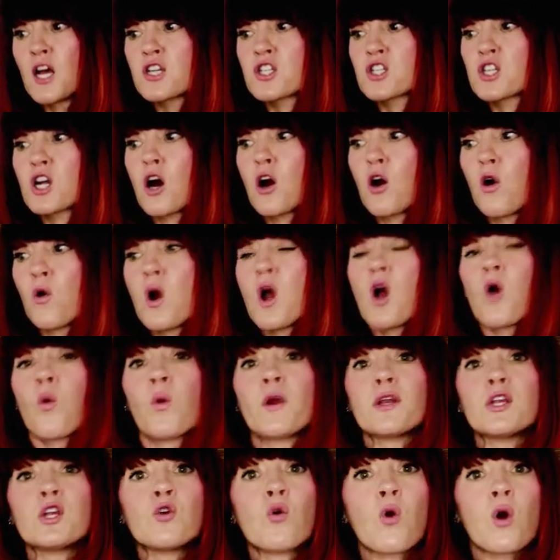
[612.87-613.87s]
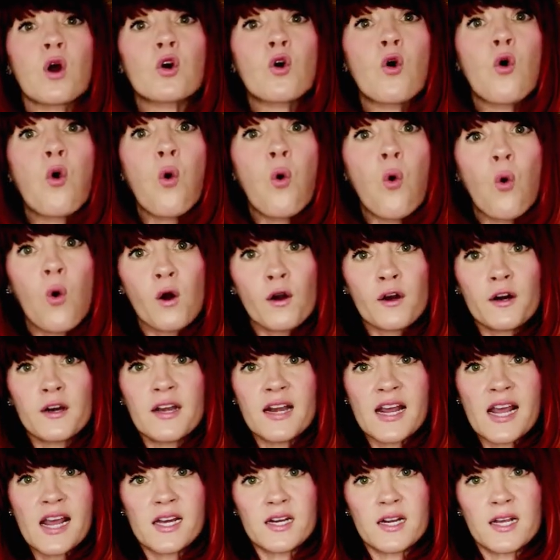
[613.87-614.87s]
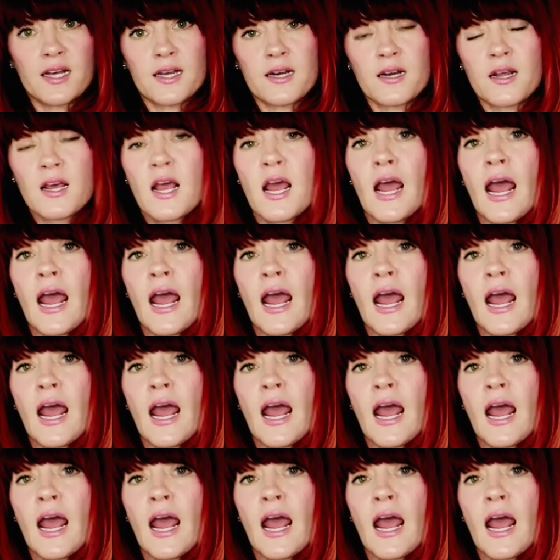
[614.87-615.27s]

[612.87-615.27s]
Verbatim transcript: So when you are coordinated